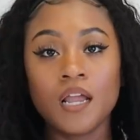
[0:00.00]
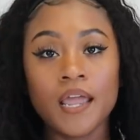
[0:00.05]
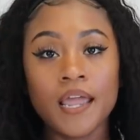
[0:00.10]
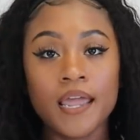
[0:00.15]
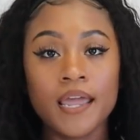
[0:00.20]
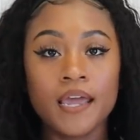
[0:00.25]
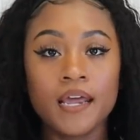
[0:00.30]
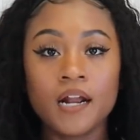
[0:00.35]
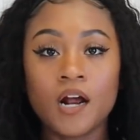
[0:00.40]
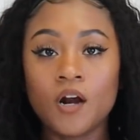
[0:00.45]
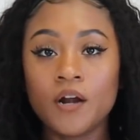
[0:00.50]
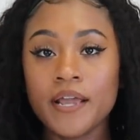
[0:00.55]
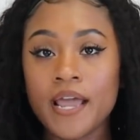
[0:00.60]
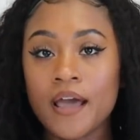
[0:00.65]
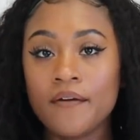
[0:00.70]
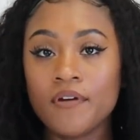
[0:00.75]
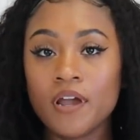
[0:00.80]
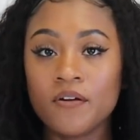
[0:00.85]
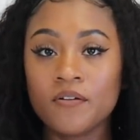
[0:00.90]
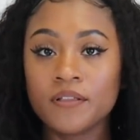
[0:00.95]
And I already
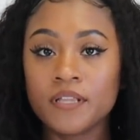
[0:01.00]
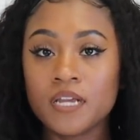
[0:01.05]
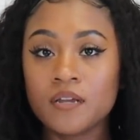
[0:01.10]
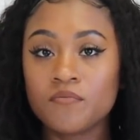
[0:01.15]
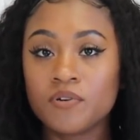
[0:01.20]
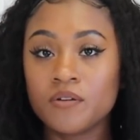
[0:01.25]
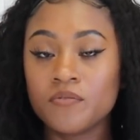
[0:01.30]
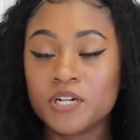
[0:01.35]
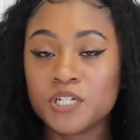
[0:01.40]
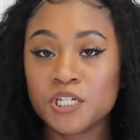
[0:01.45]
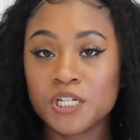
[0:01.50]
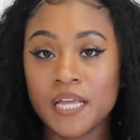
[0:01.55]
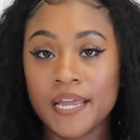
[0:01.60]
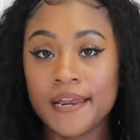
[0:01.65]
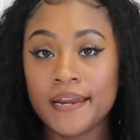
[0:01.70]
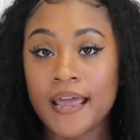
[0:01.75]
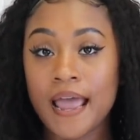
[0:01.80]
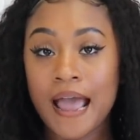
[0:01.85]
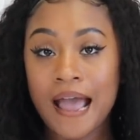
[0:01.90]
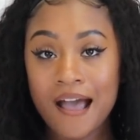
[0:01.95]
have everything pretty much
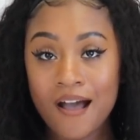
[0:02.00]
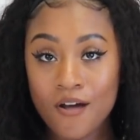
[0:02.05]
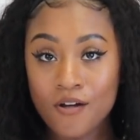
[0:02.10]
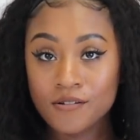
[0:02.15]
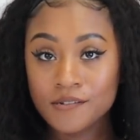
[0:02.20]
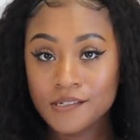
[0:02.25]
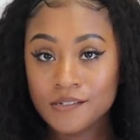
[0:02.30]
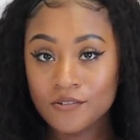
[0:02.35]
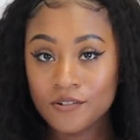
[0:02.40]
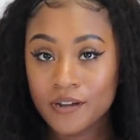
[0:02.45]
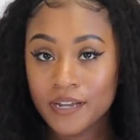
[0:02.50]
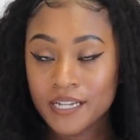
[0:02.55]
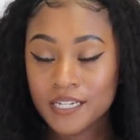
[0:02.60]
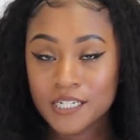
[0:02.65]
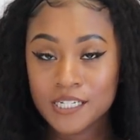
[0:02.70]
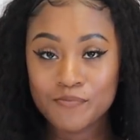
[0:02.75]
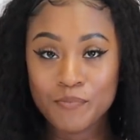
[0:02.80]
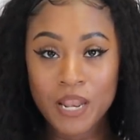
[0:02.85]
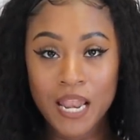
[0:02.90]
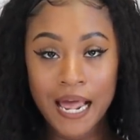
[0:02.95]
laid out, so I
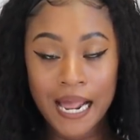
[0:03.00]
can just be